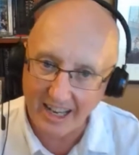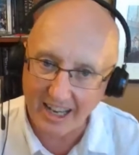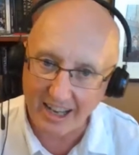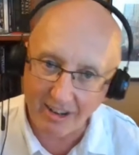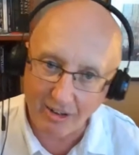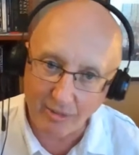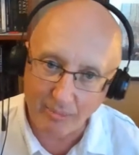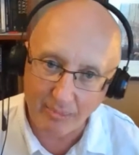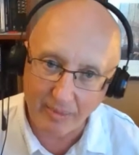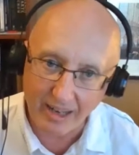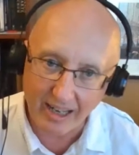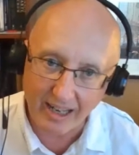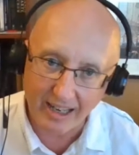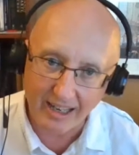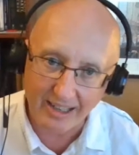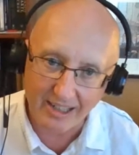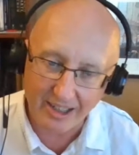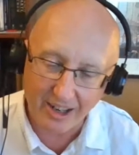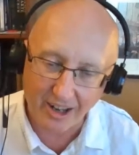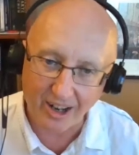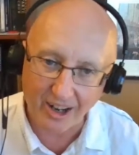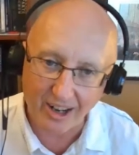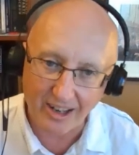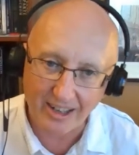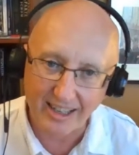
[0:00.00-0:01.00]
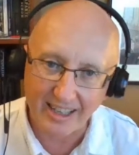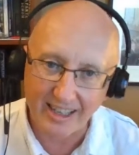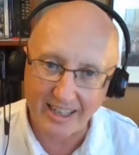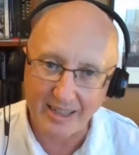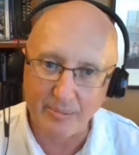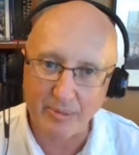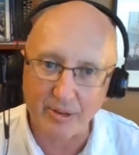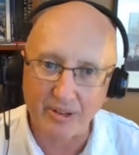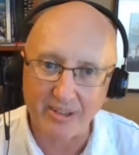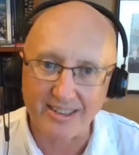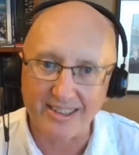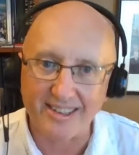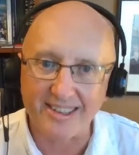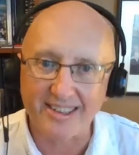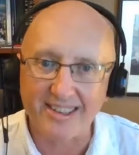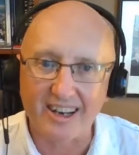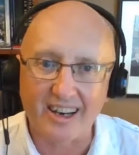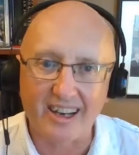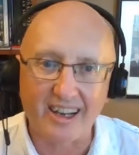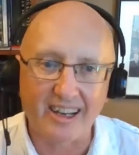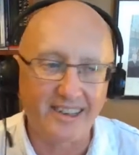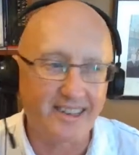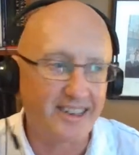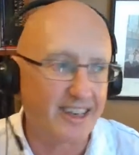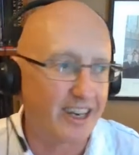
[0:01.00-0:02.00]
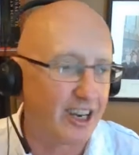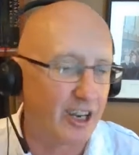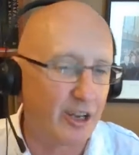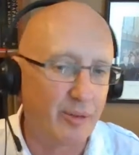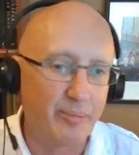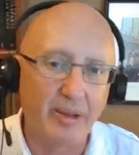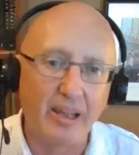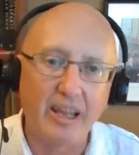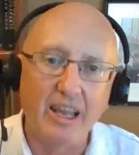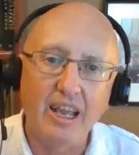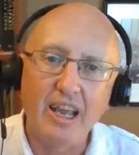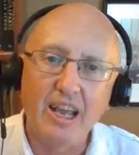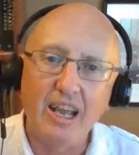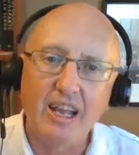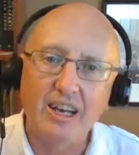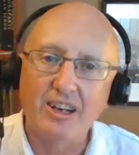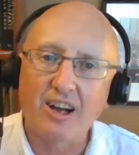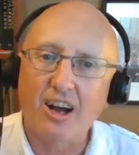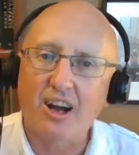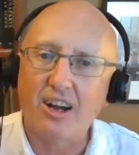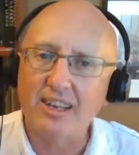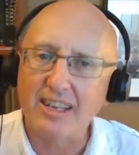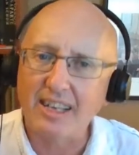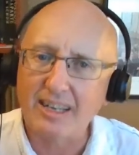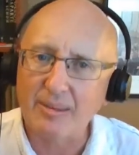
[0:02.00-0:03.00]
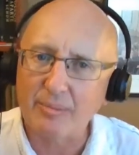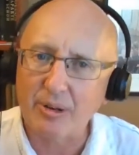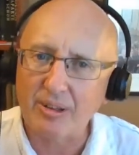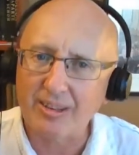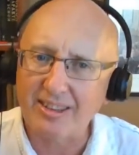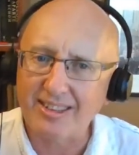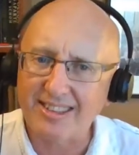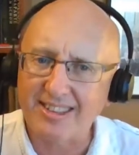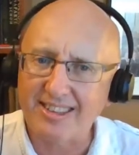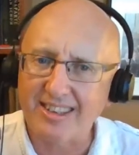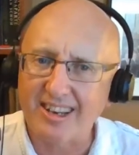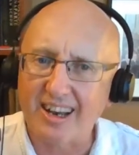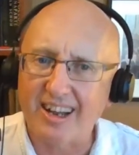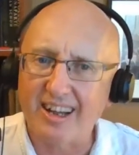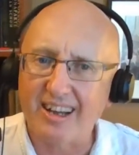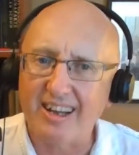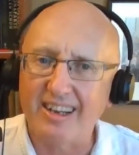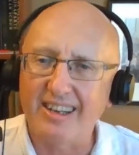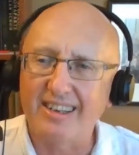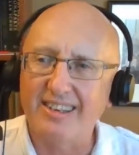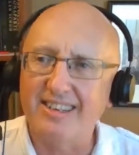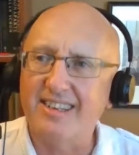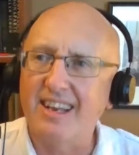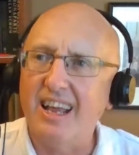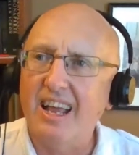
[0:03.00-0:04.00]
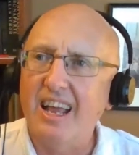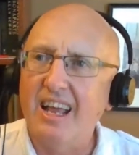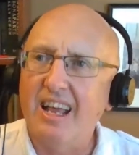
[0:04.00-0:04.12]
hear me talking about the slides, and I'll be talking about the slides.